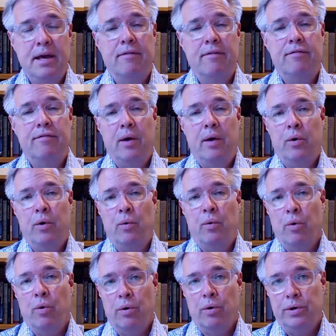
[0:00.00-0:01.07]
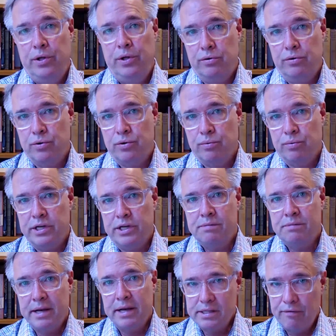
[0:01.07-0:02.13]
if they would work with you to
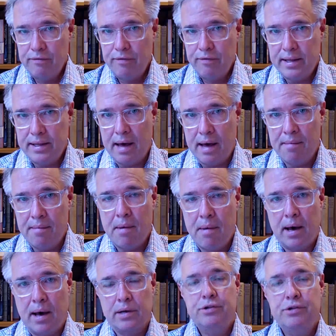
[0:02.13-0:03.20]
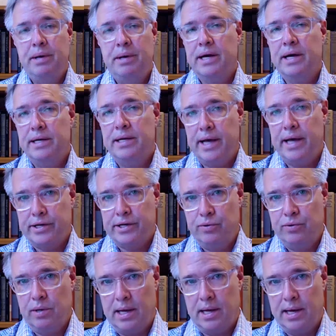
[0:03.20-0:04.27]
respecify that model to be
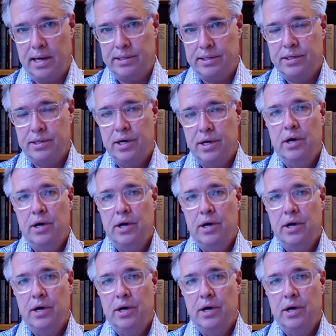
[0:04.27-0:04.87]
contextualized.